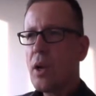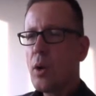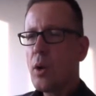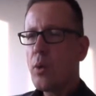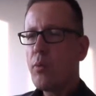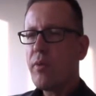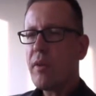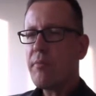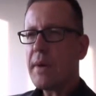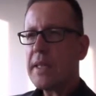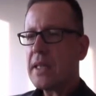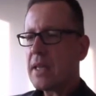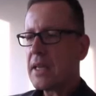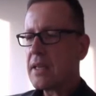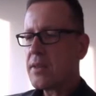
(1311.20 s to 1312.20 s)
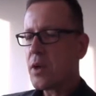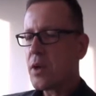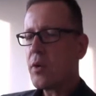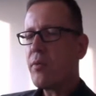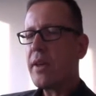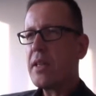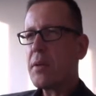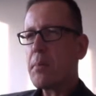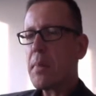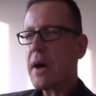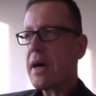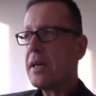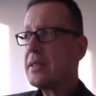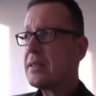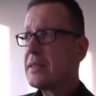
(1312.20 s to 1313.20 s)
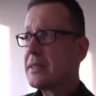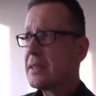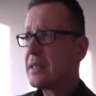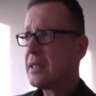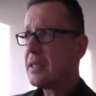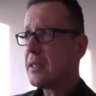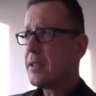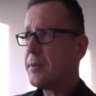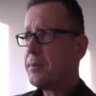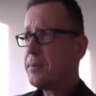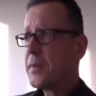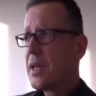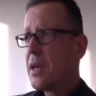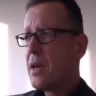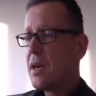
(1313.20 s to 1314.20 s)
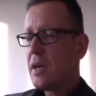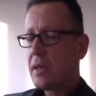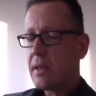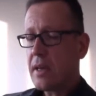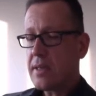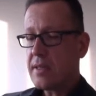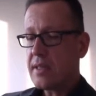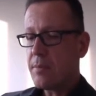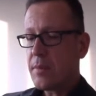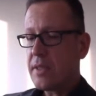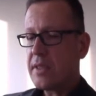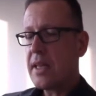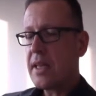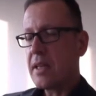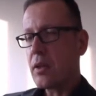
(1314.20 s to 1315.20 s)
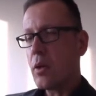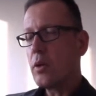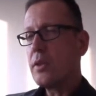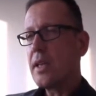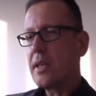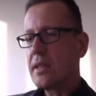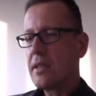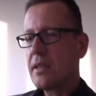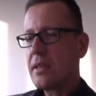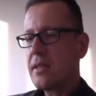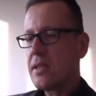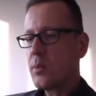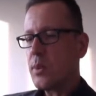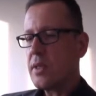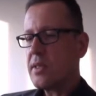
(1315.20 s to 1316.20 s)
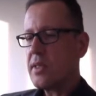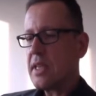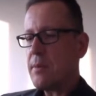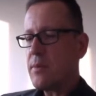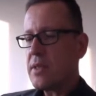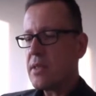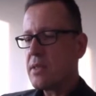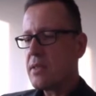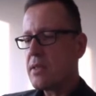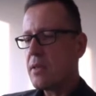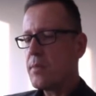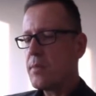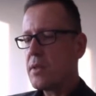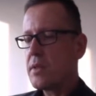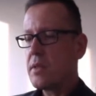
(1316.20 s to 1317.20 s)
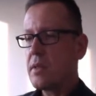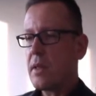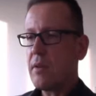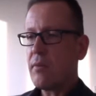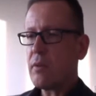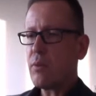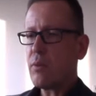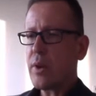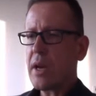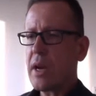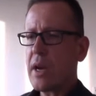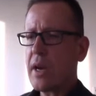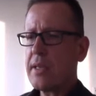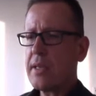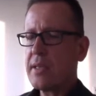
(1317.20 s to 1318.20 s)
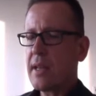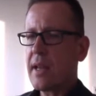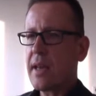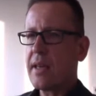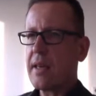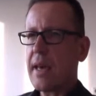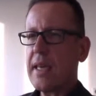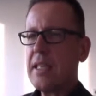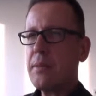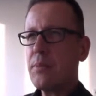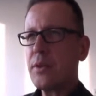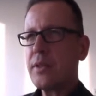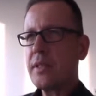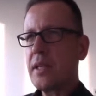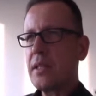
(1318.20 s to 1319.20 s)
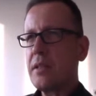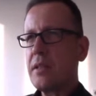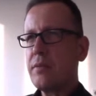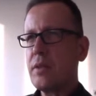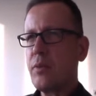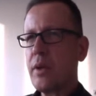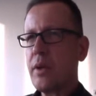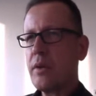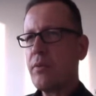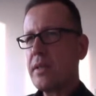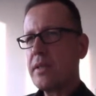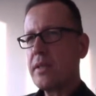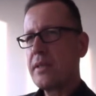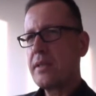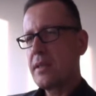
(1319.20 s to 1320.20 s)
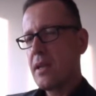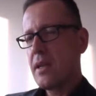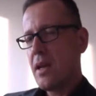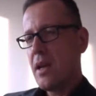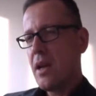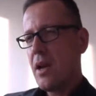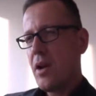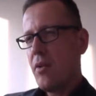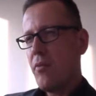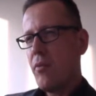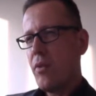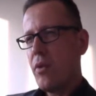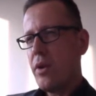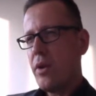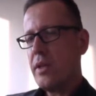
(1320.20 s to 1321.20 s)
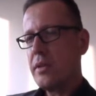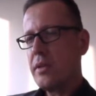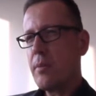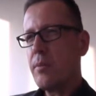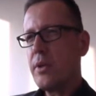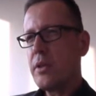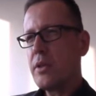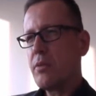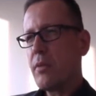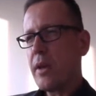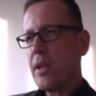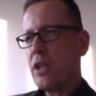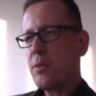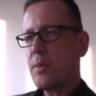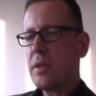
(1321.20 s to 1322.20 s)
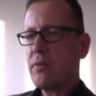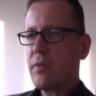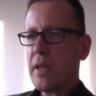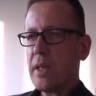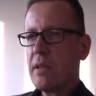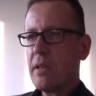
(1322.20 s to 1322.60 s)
We have made a little survey in the past, customers that had contacted us with steam systems, and we realized that like 80% of the requests were in a temperature range between